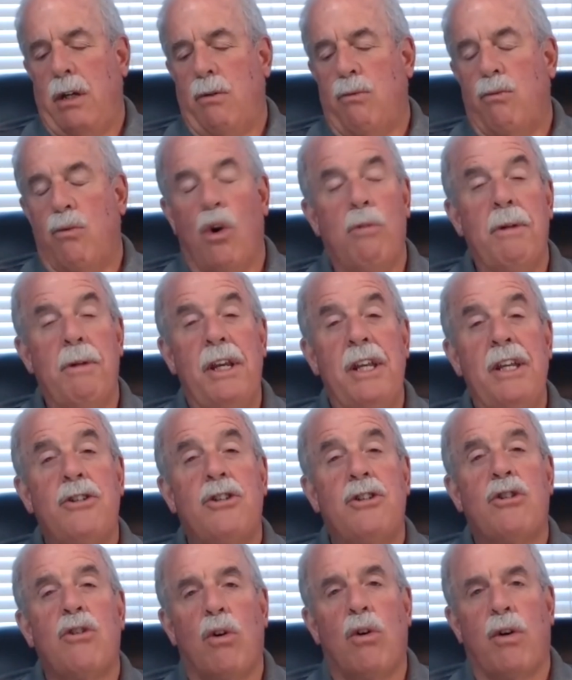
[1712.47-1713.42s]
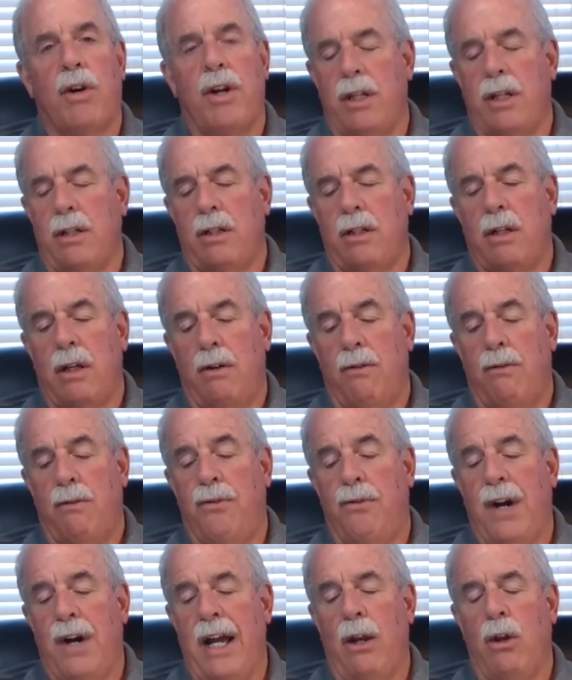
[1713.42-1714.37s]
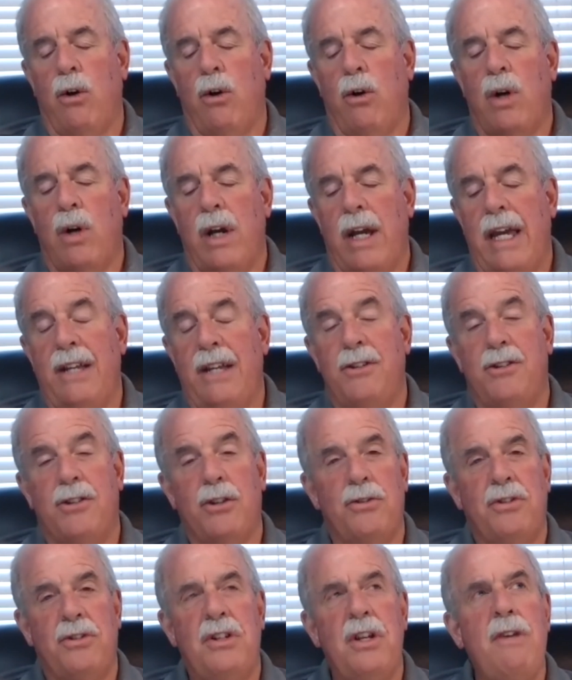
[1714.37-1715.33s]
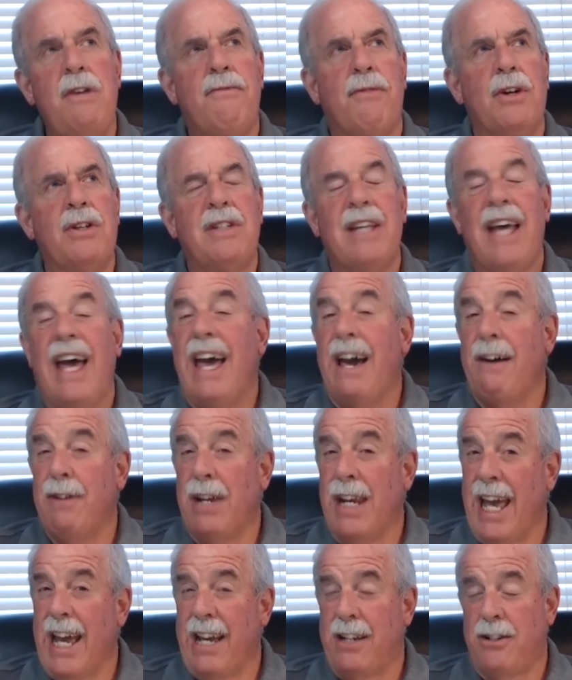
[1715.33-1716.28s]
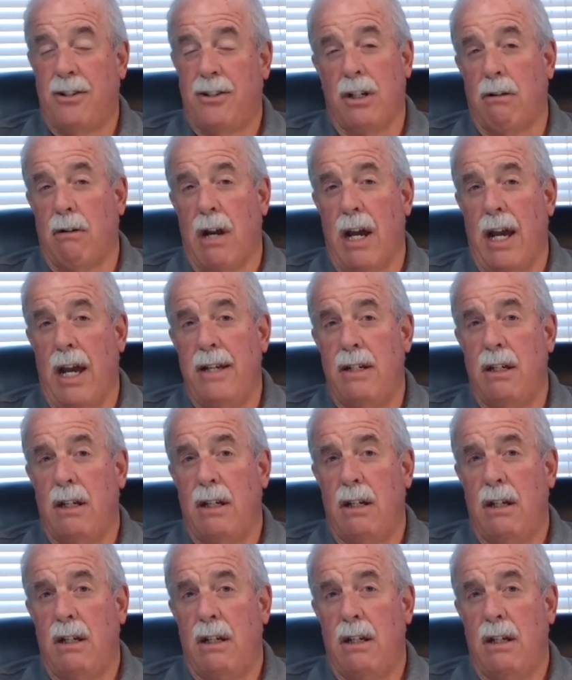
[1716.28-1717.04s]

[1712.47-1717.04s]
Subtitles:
Roman historians, Philo and Josephus, have an axe to grind.